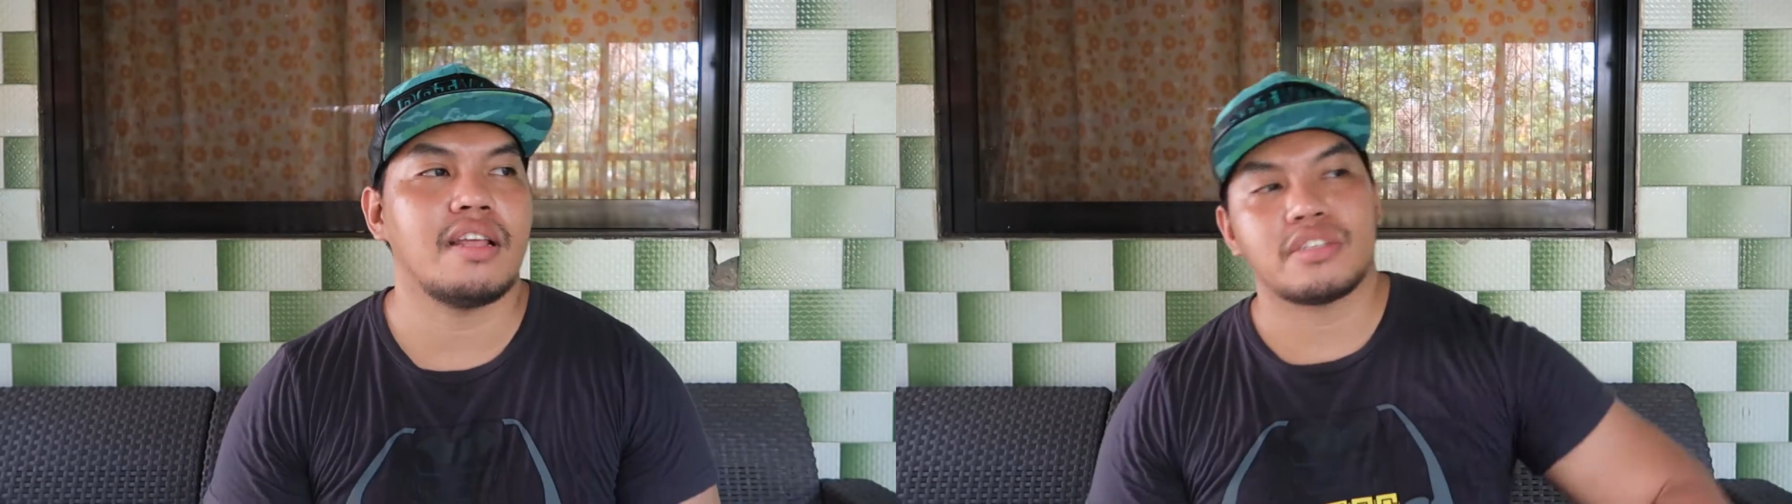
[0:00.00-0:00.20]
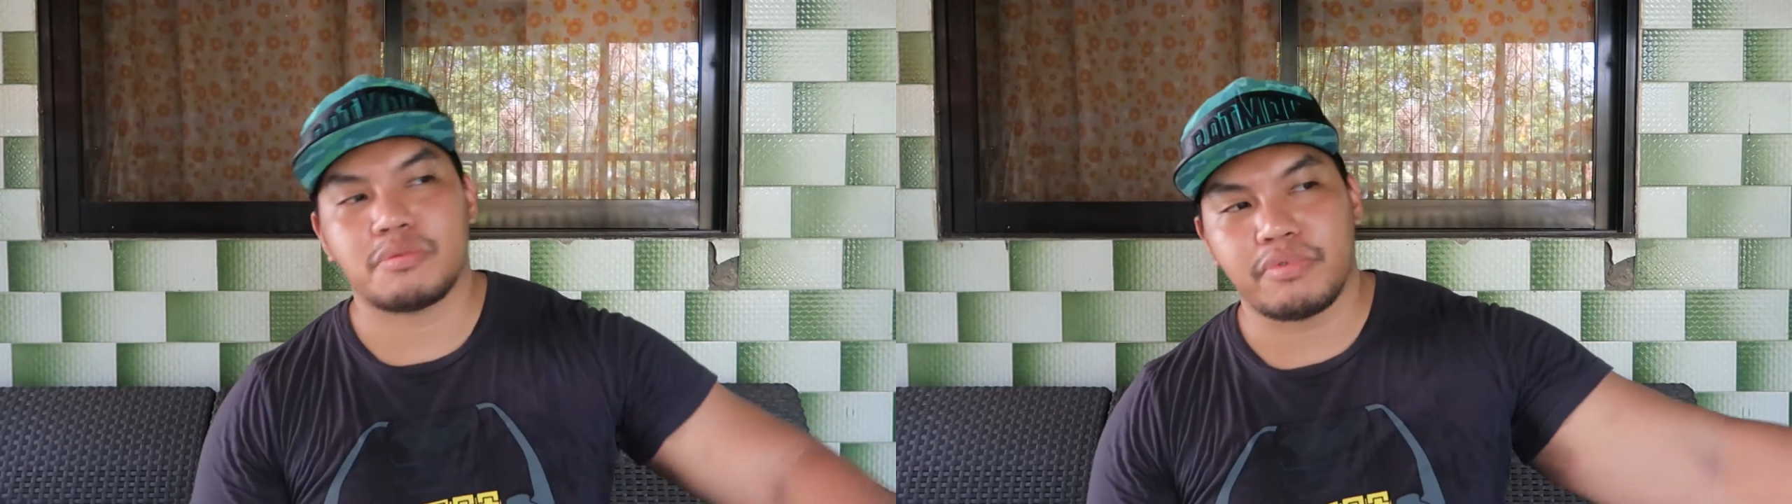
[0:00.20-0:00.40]

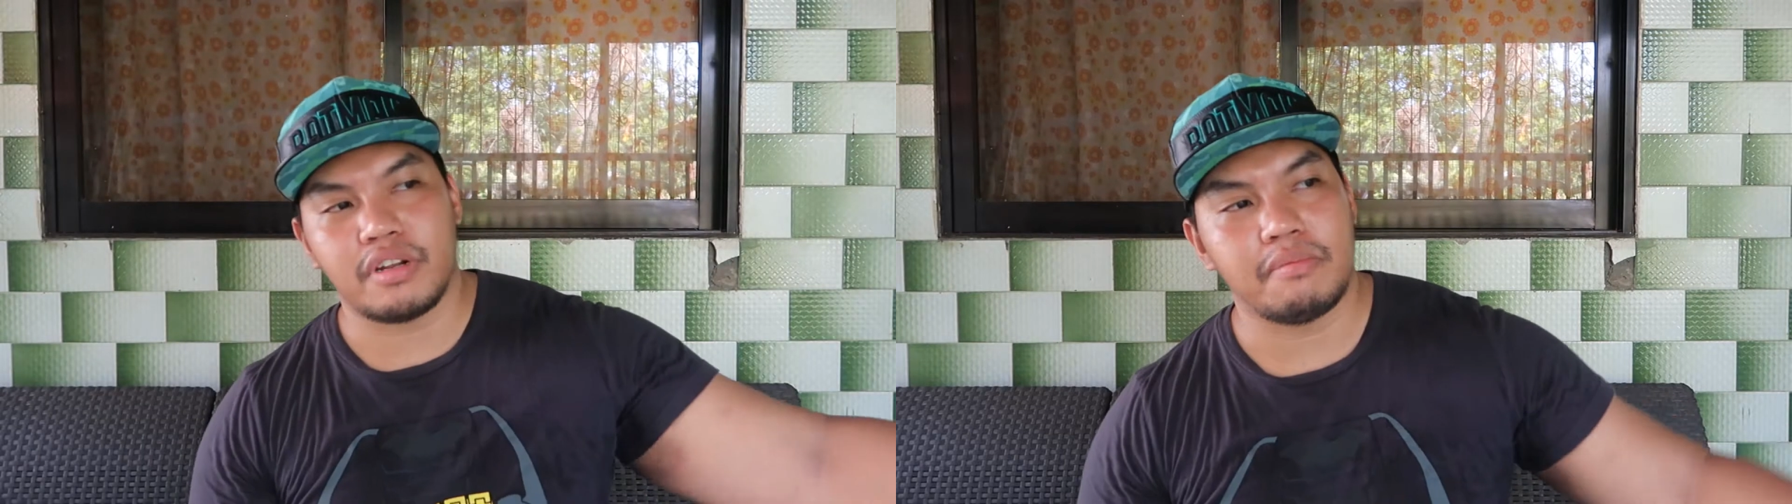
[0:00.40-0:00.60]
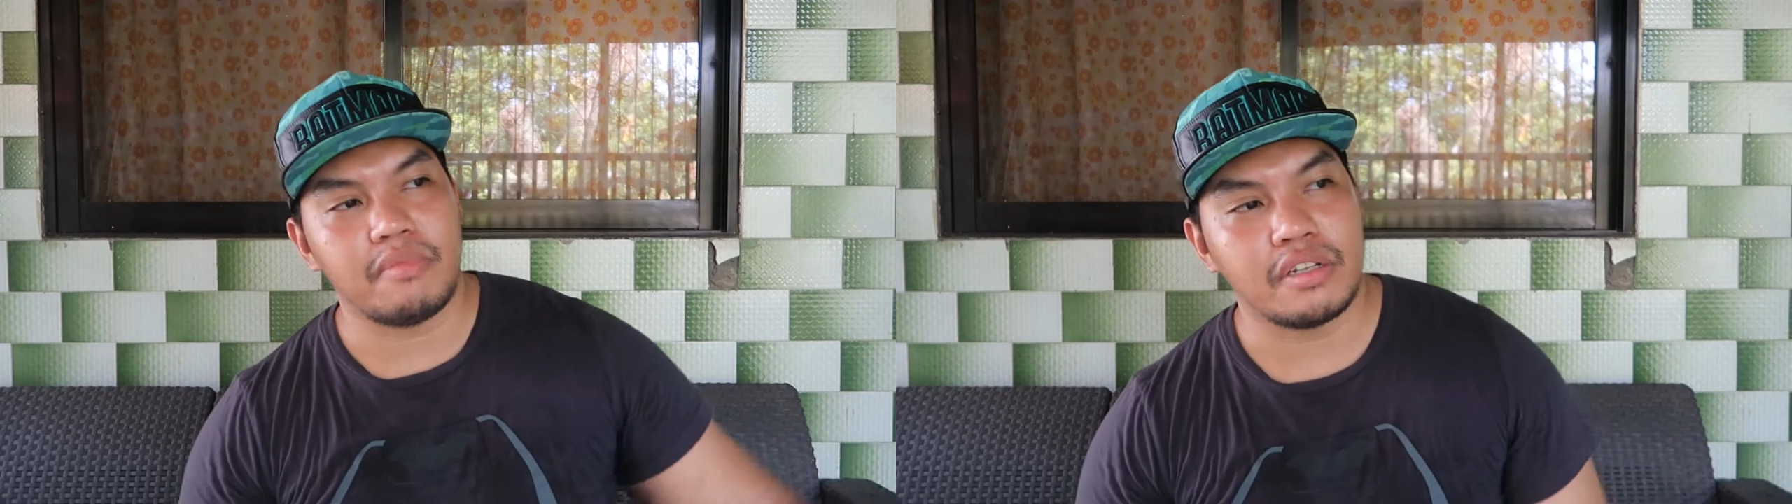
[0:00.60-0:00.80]
He's
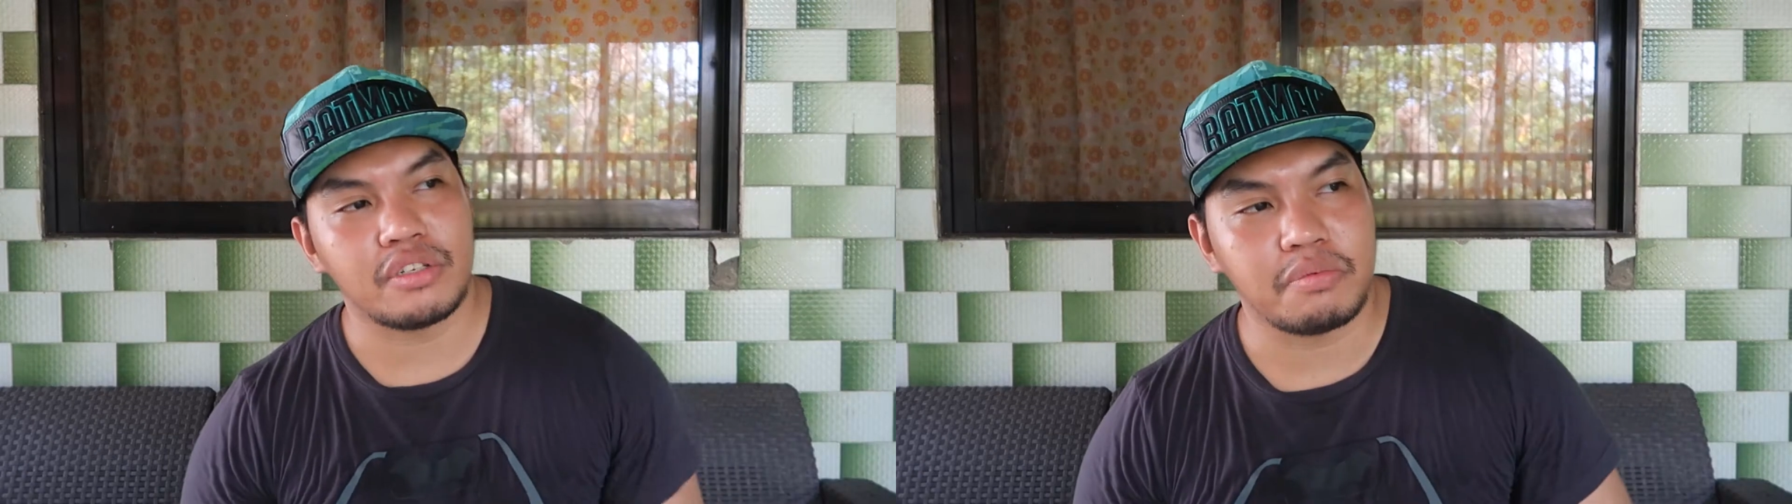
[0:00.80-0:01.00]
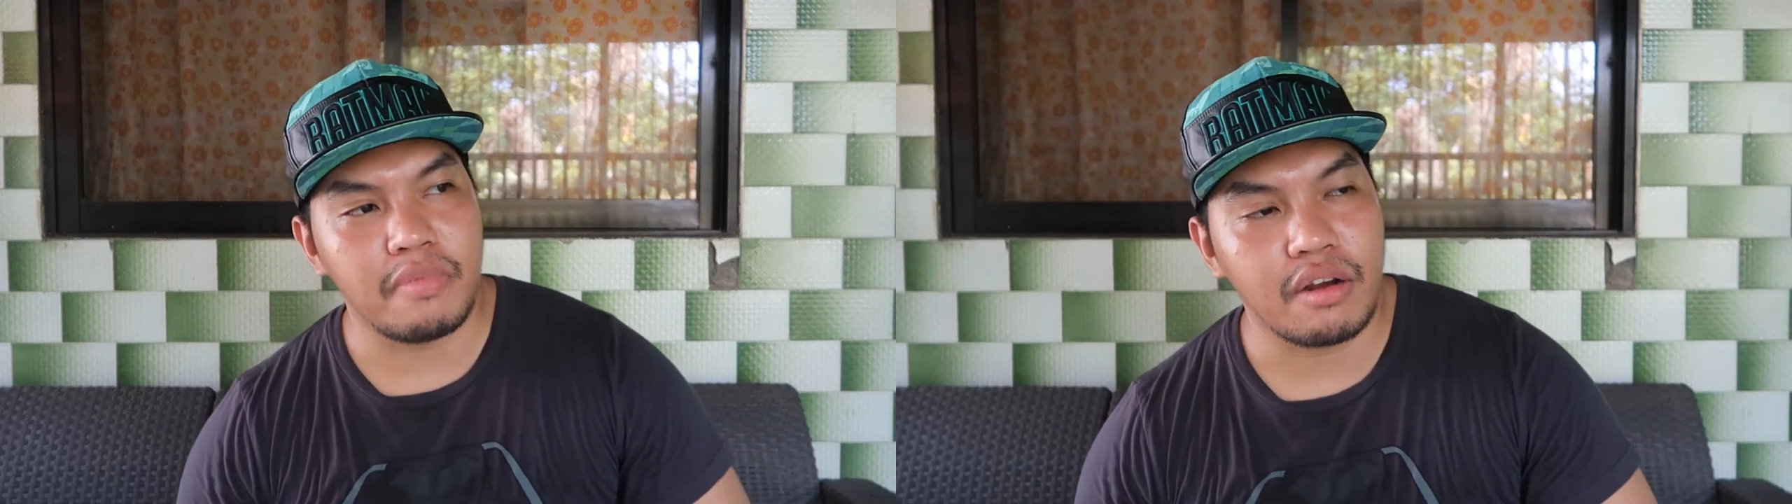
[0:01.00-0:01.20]
pretty
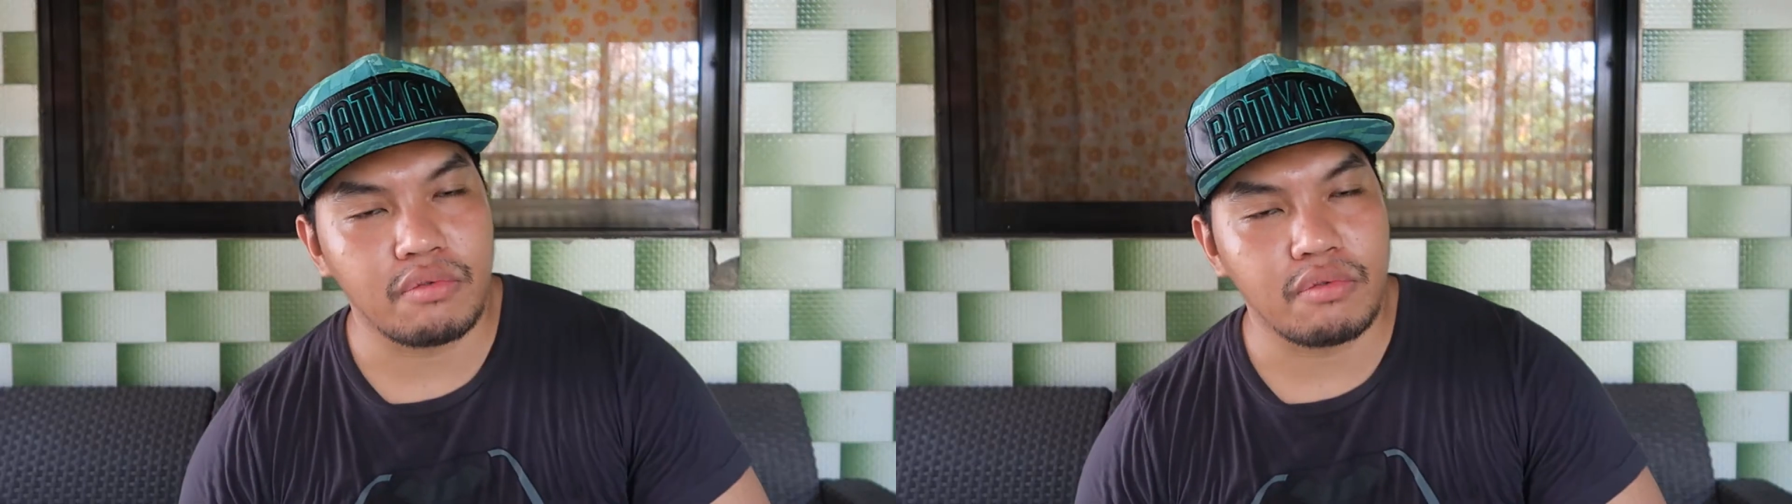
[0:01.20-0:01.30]
much my